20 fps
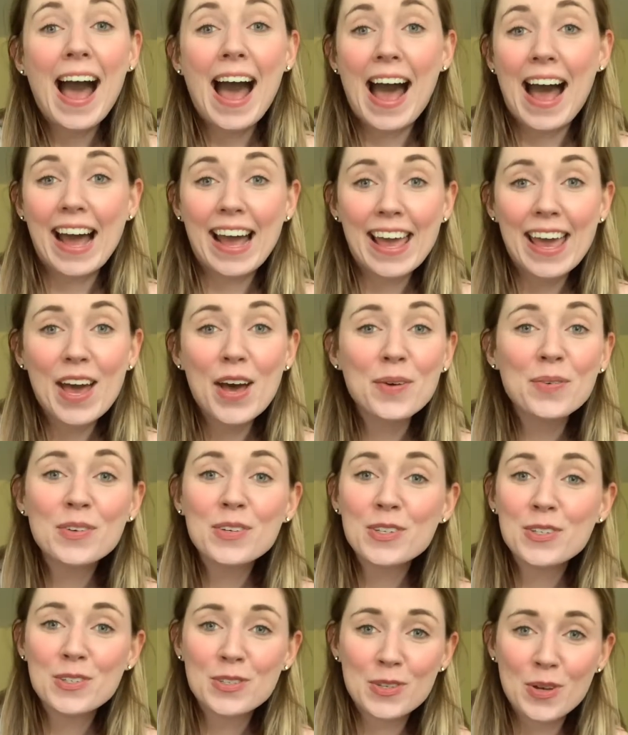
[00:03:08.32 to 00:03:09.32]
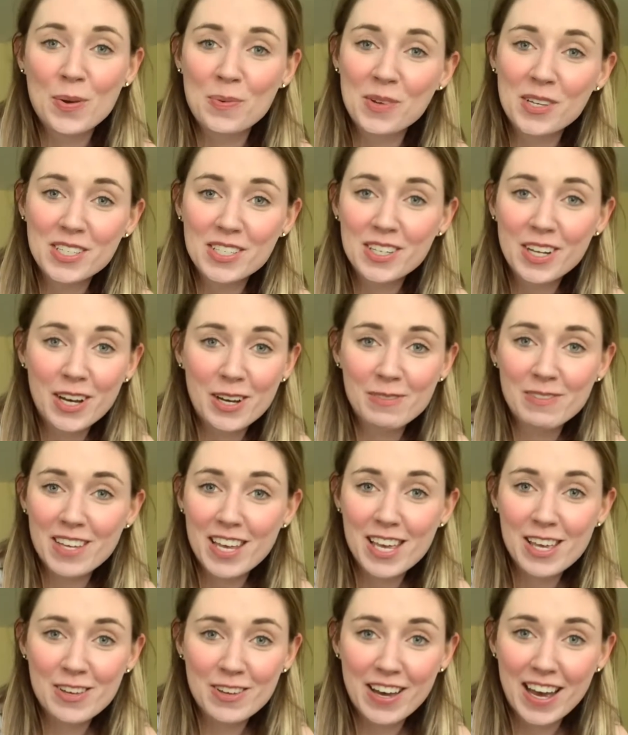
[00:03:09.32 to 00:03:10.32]
I have so much to
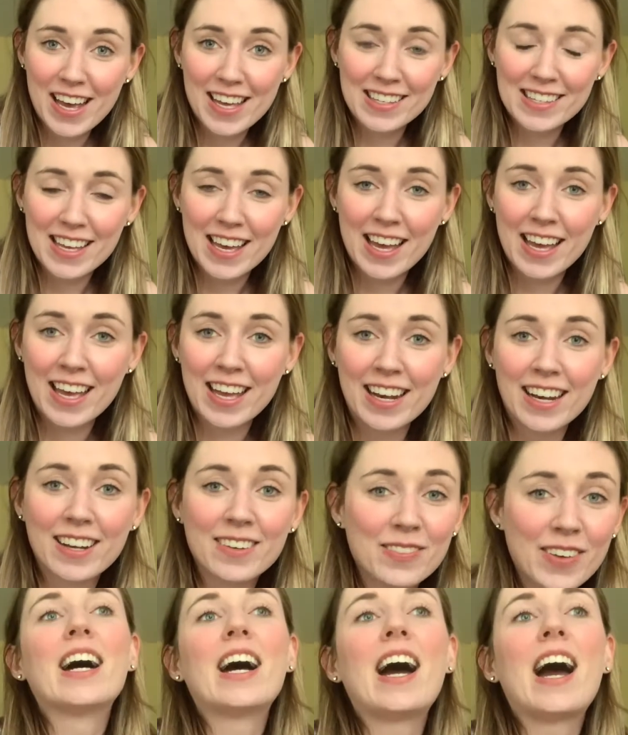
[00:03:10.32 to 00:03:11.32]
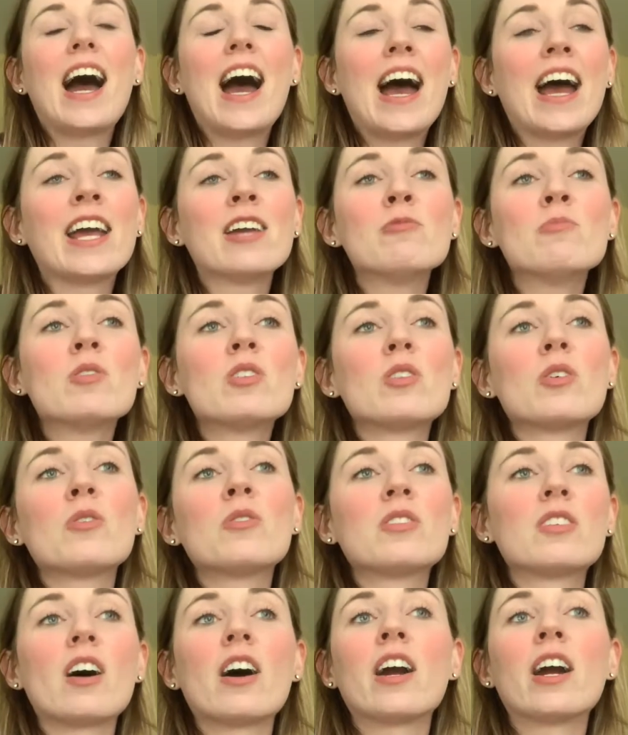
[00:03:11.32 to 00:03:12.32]
update you guys on. I am so
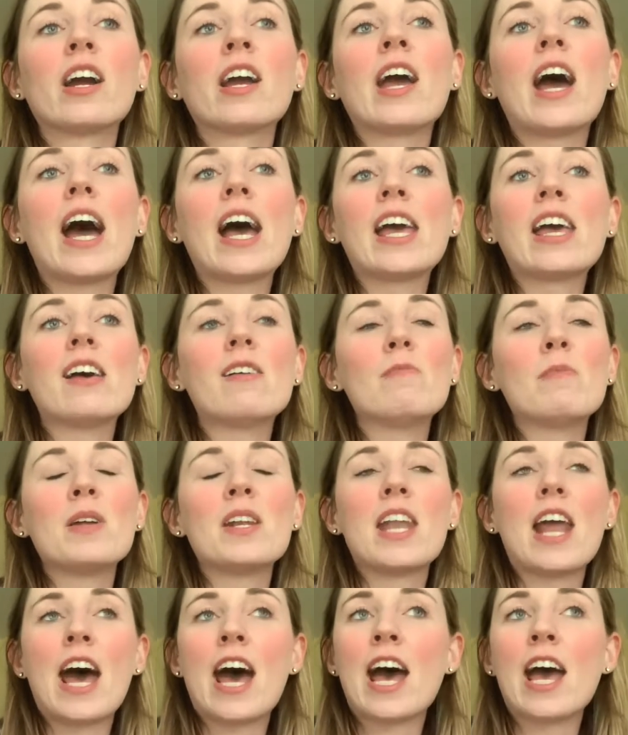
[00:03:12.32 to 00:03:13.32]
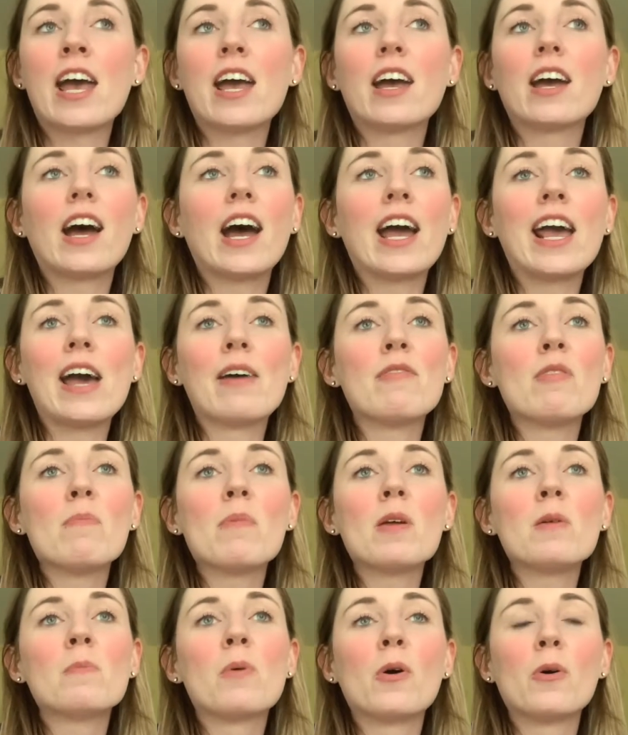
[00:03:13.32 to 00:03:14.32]
sorry I haven't
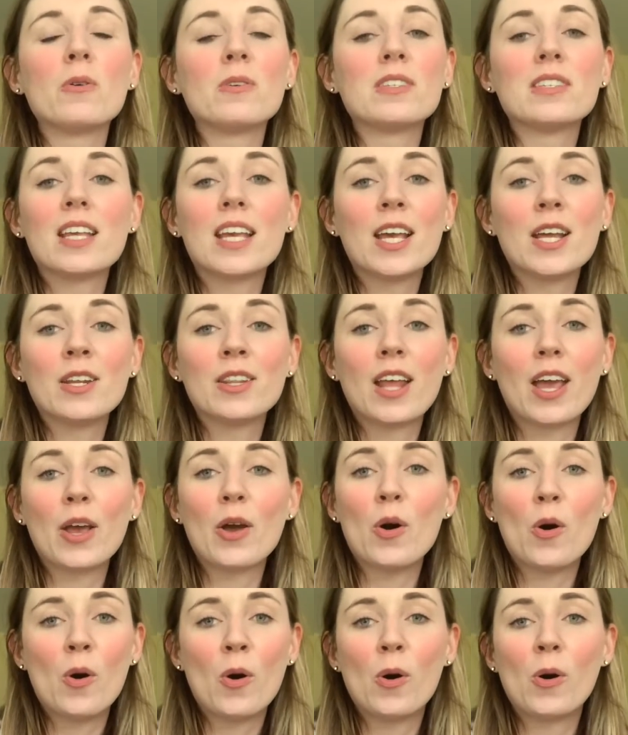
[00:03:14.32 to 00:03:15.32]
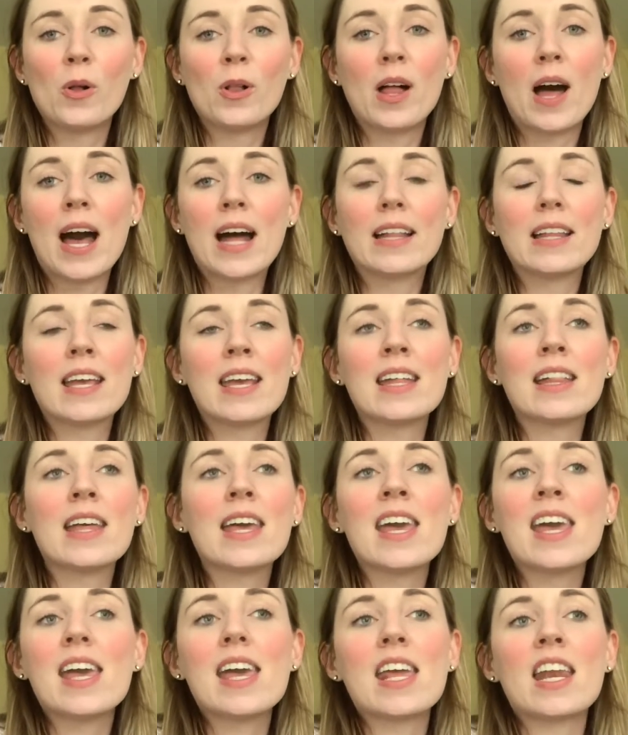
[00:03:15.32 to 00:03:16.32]
been posting like a whole lot
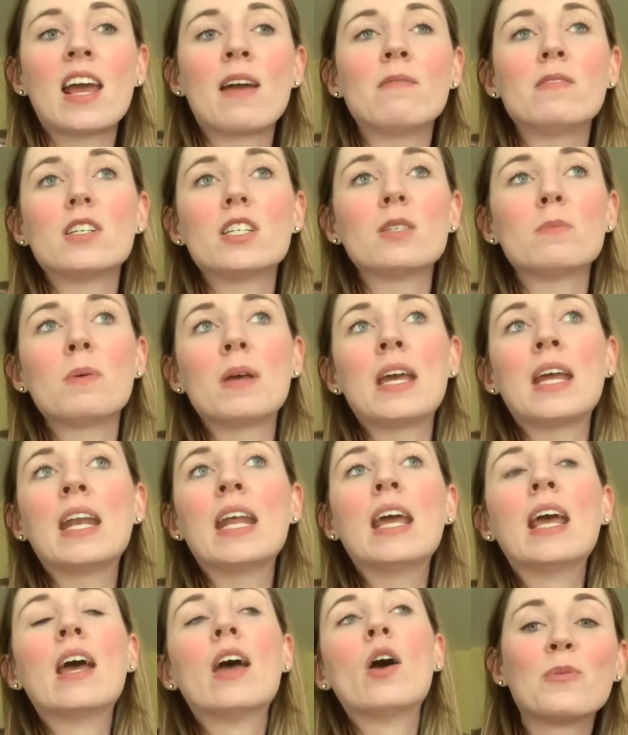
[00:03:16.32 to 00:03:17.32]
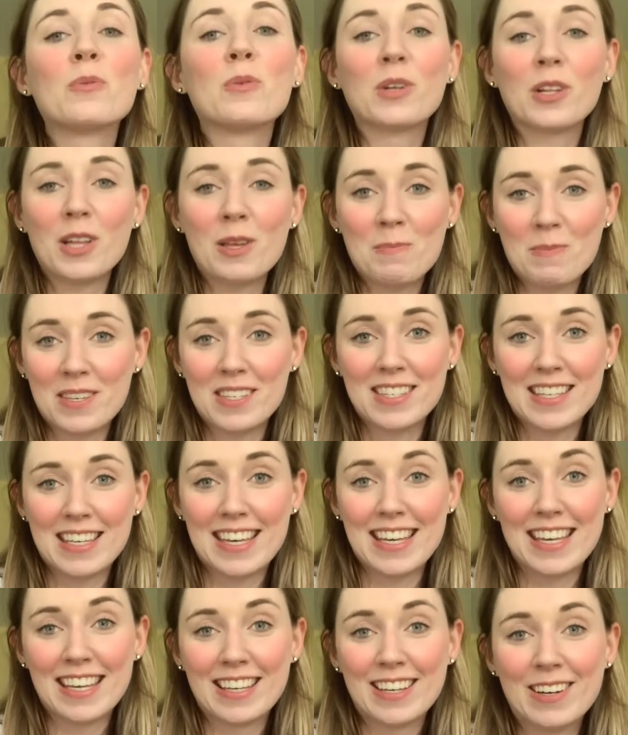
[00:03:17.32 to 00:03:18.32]
lately, and I've just been really
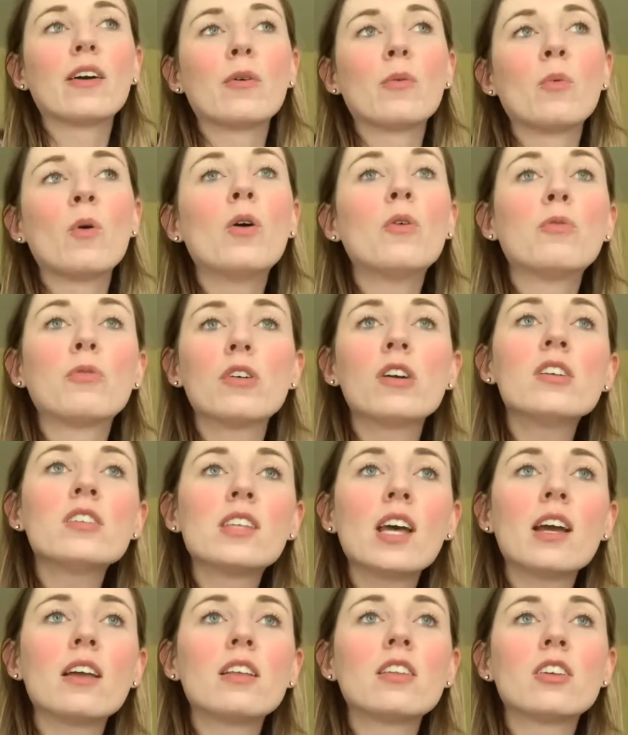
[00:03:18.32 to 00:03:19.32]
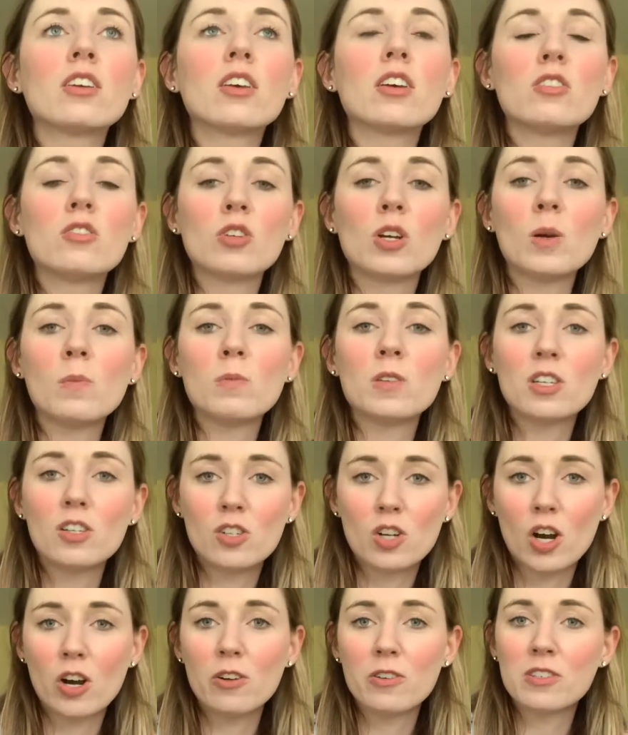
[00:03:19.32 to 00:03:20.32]
busy. Well, first I took a trip to
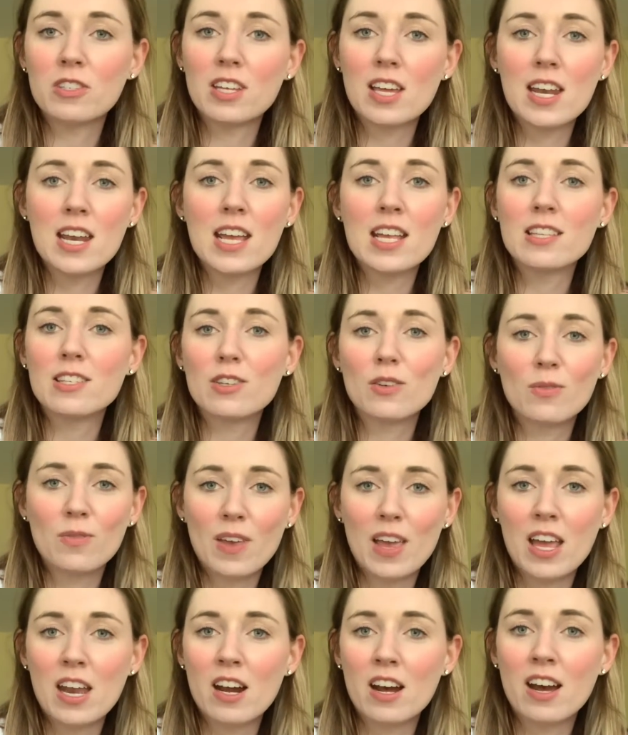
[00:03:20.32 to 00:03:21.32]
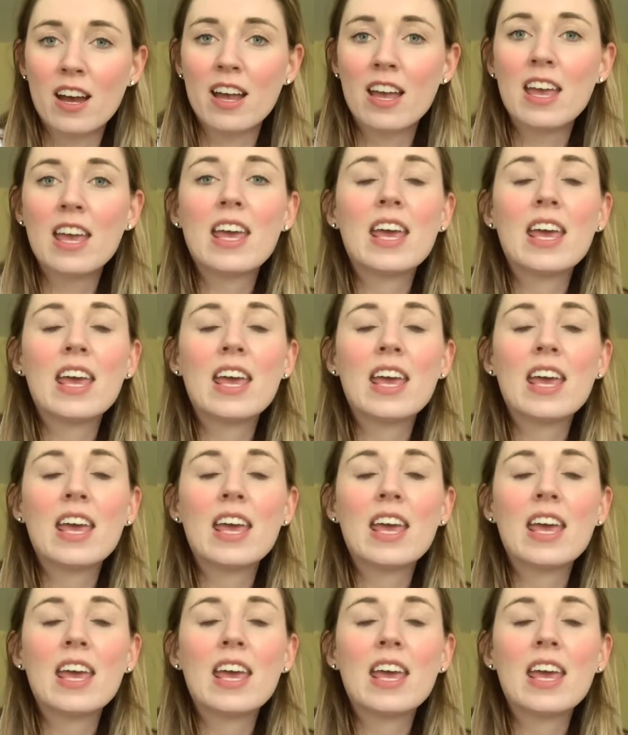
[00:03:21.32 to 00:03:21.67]
Charleston and Savannah,